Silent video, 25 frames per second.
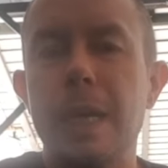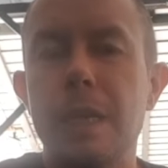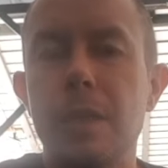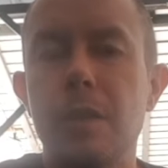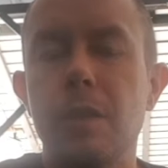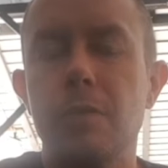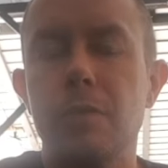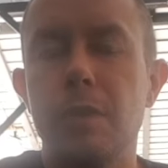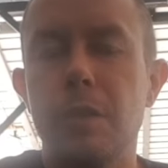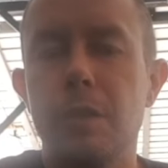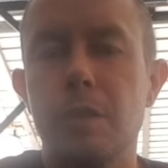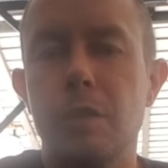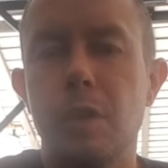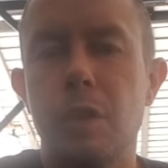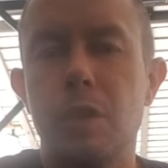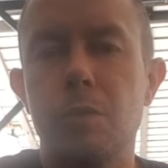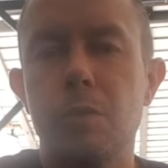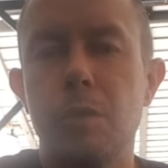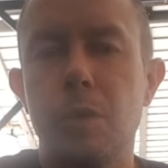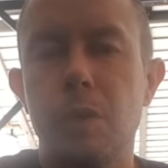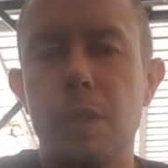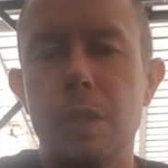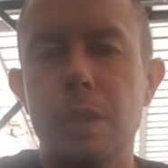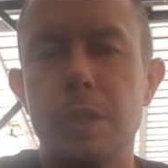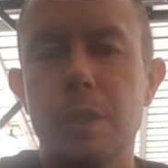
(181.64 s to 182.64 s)
of the
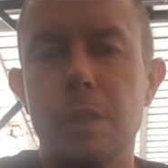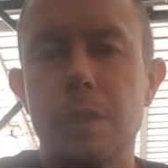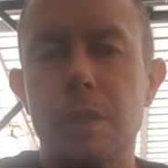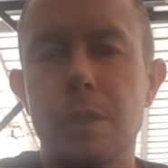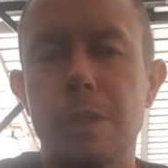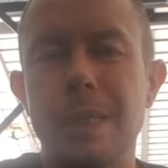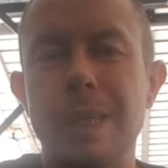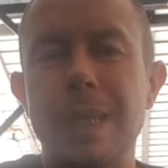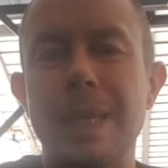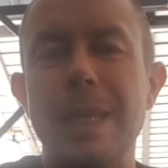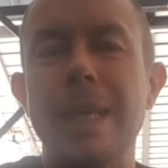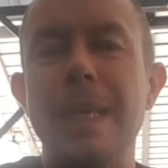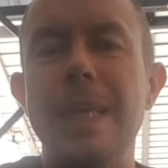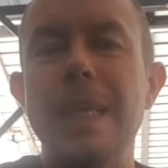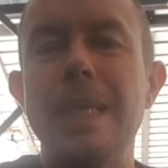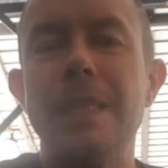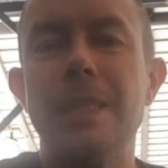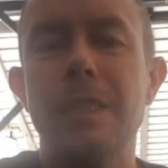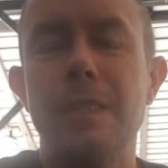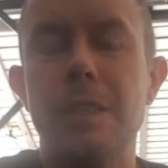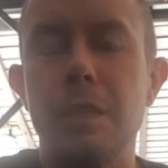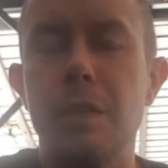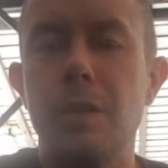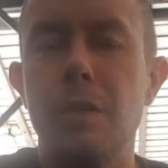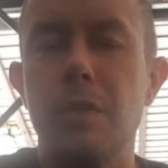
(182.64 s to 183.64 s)
turbo is
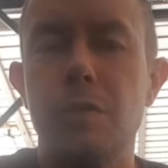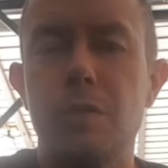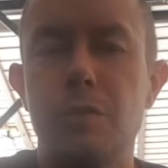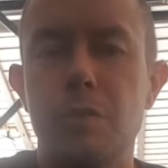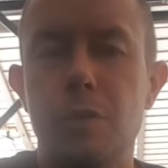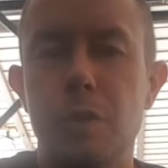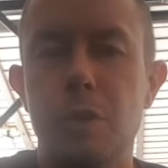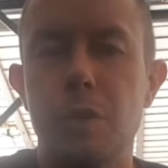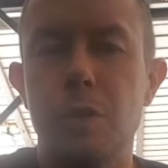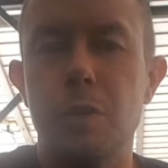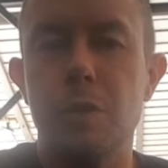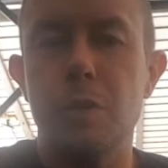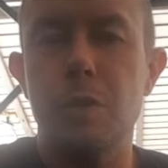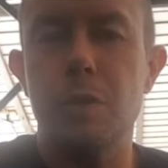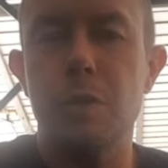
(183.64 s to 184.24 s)
easier for you